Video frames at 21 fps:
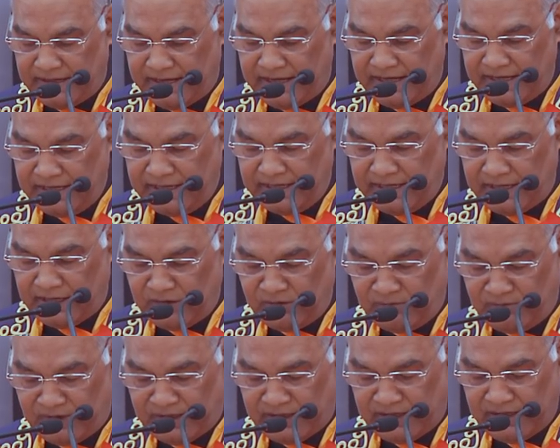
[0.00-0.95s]
Delhi
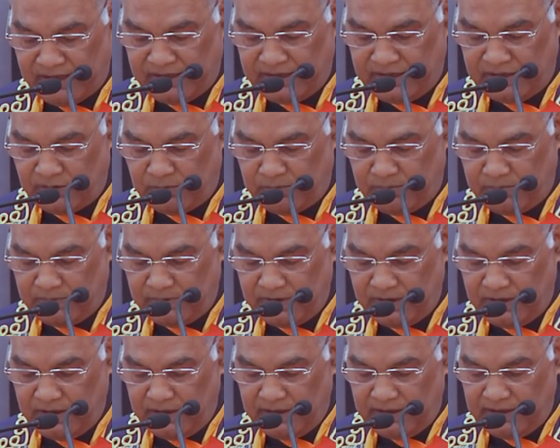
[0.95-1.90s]
alumni group,
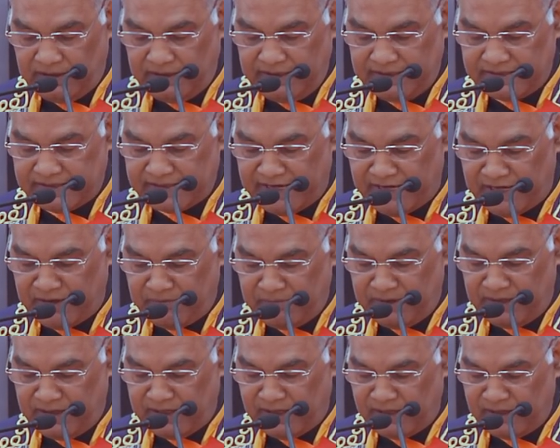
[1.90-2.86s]
this can
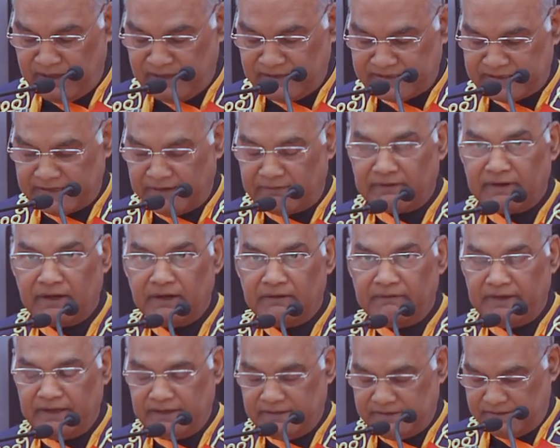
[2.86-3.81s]
be done in several
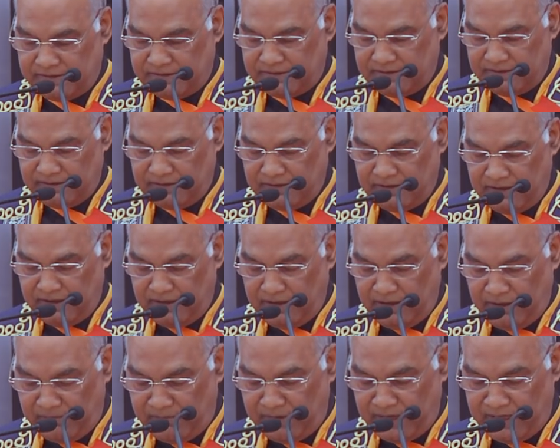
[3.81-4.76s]
ways.
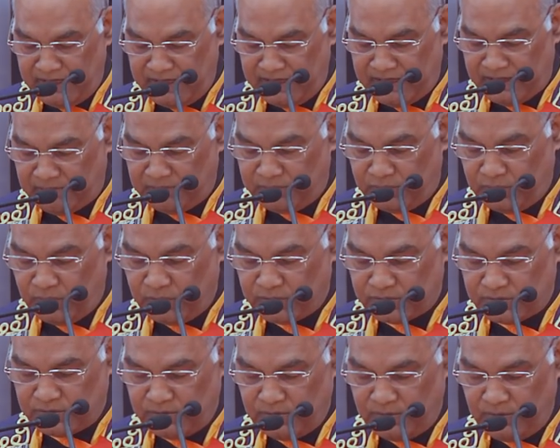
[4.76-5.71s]
Many of
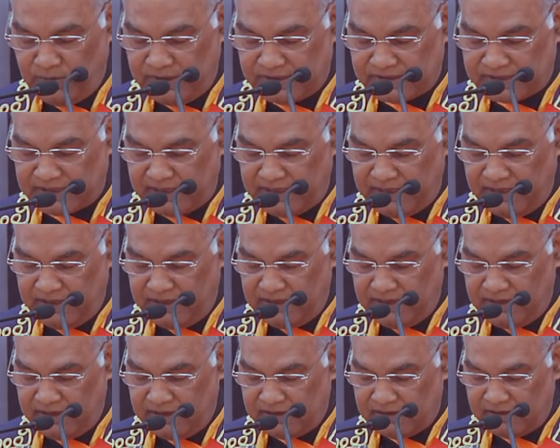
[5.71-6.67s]
those who studied
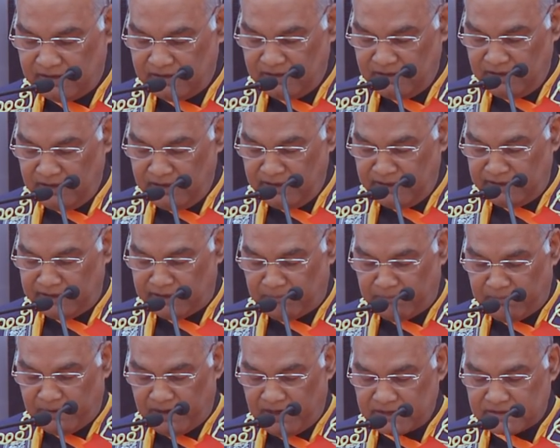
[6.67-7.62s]
here in the
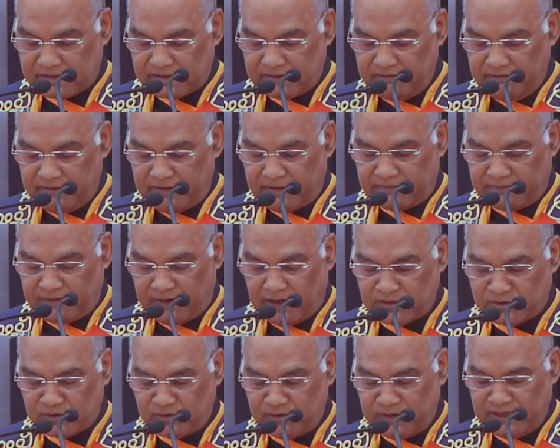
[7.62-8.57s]
past were
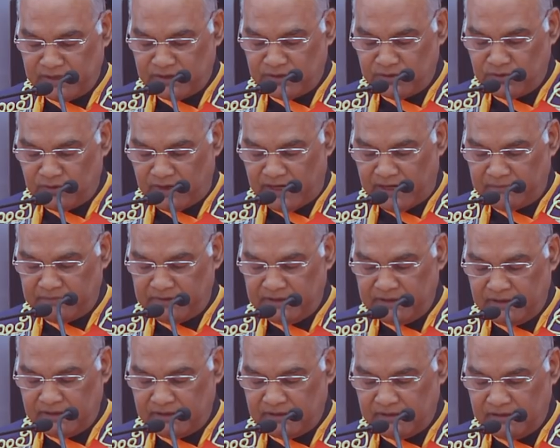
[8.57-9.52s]
fortunate to have
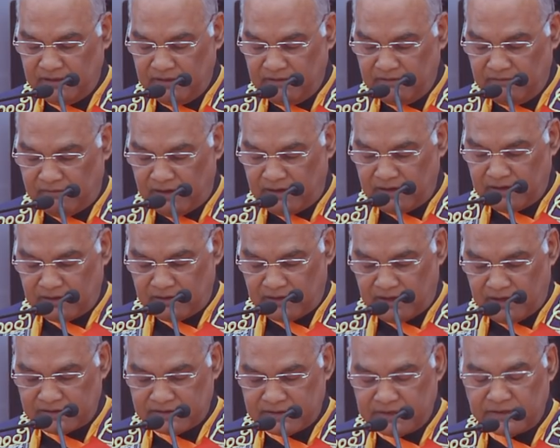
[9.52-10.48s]
their
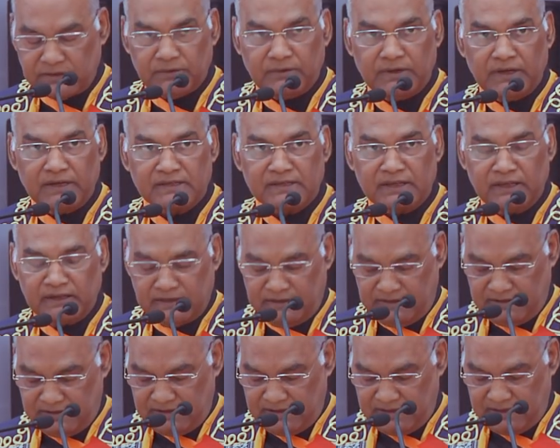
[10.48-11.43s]
world-class education
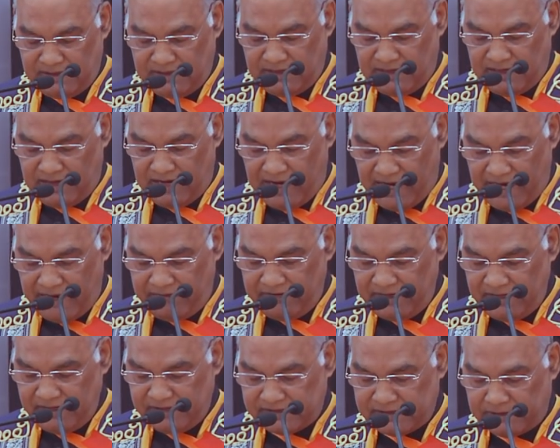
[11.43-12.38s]

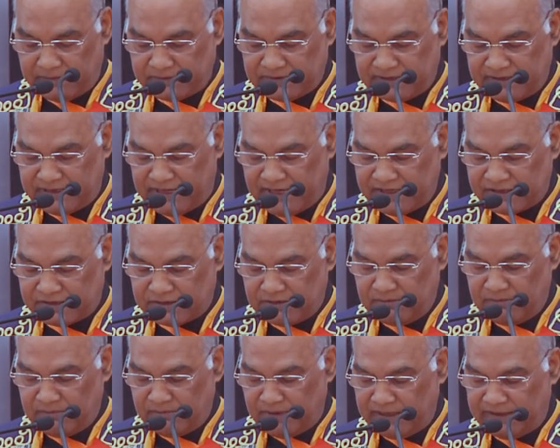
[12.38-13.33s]
heavily subsidized
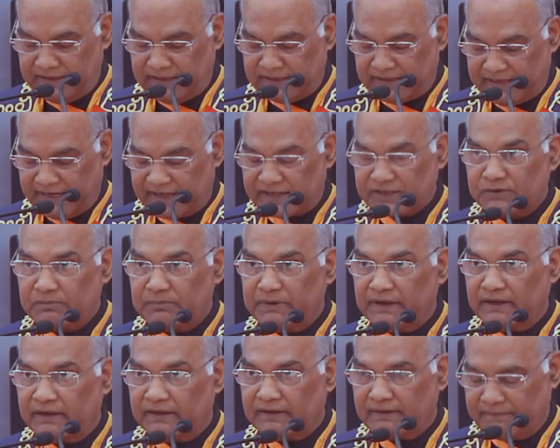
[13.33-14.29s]
by the
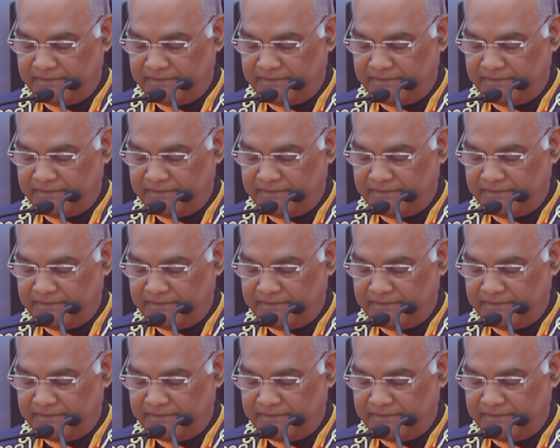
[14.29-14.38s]
taxpayer.